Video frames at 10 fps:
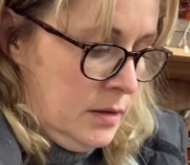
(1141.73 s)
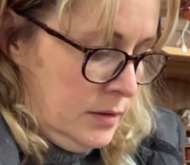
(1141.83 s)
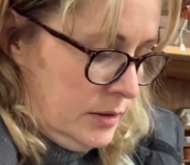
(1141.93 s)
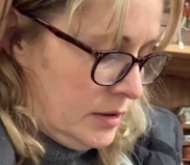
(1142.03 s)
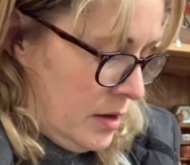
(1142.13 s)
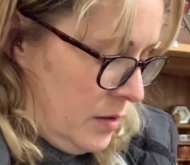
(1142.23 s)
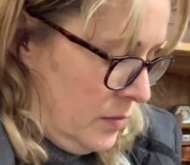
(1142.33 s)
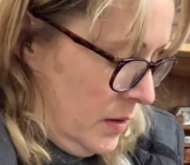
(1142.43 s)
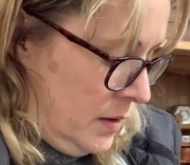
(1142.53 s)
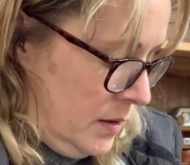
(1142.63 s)
so
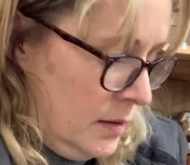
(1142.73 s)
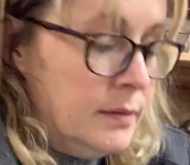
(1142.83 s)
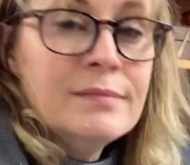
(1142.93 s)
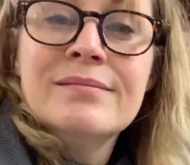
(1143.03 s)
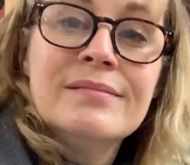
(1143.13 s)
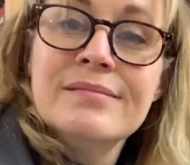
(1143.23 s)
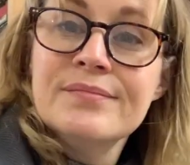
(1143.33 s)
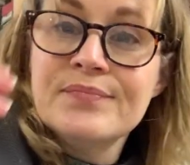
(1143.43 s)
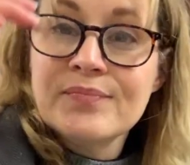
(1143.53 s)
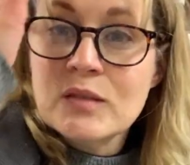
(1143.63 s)

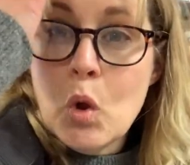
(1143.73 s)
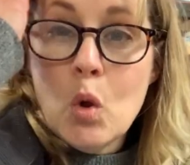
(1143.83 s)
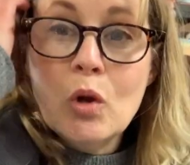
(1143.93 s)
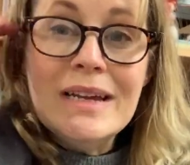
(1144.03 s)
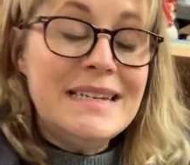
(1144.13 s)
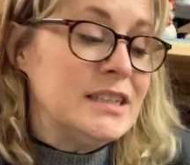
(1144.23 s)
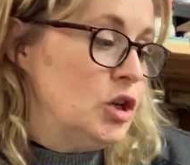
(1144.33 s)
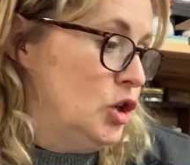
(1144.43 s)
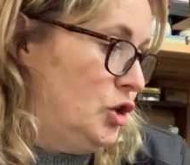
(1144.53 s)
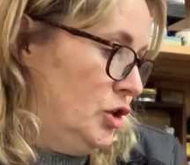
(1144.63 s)
all is
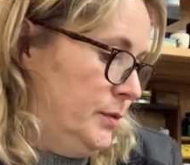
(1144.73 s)
good